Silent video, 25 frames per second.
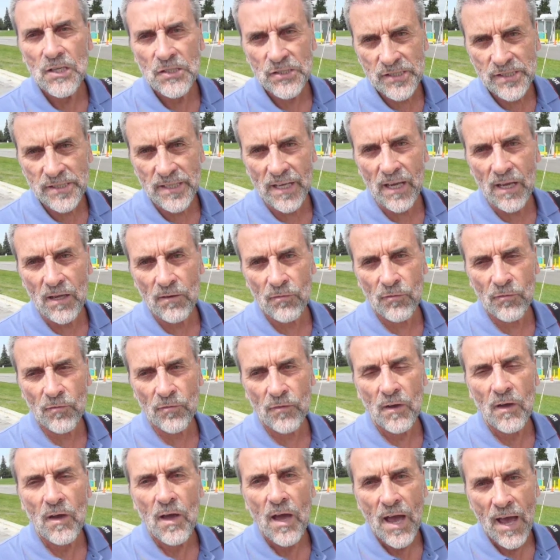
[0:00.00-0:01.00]
safe,
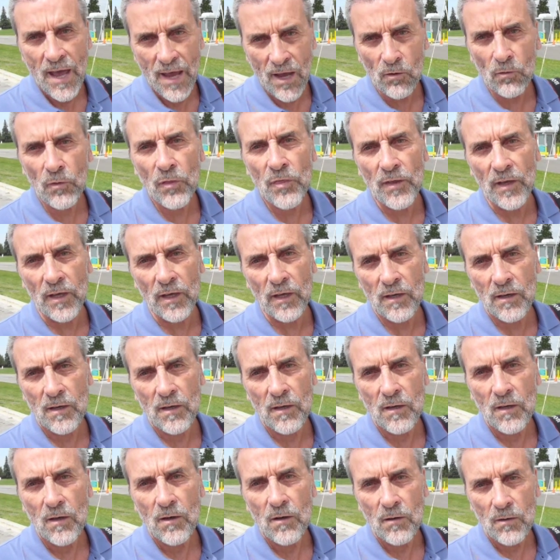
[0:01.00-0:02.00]
healthy,
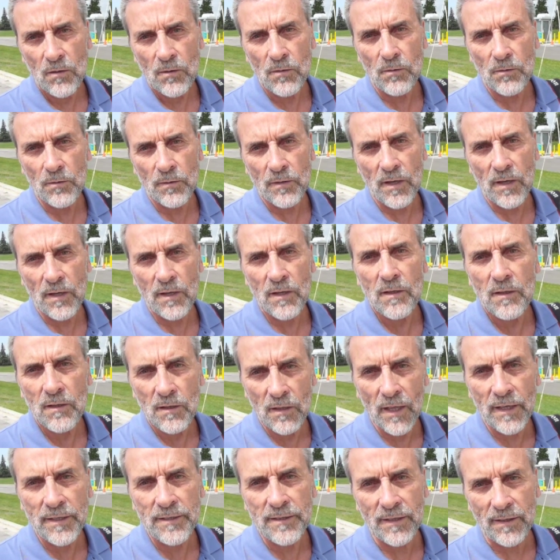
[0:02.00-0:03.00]

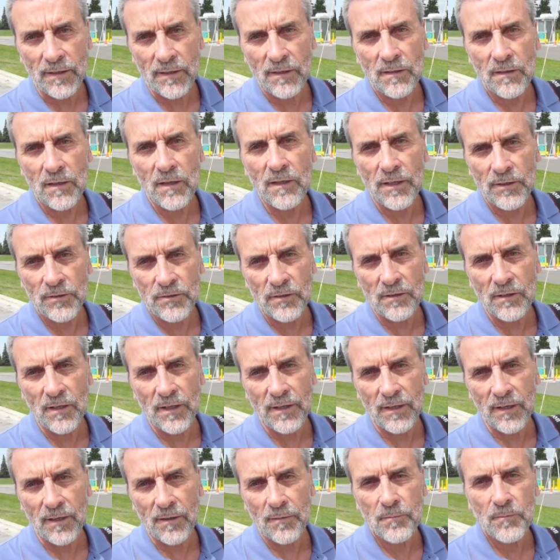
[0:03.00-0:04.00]
lighting, electric
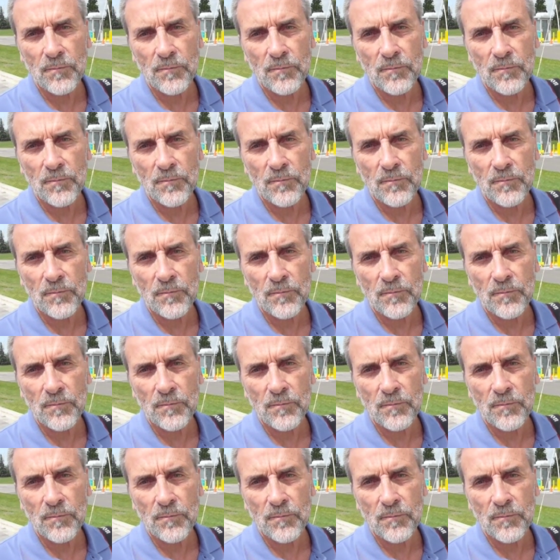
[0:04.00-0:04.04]
lighting.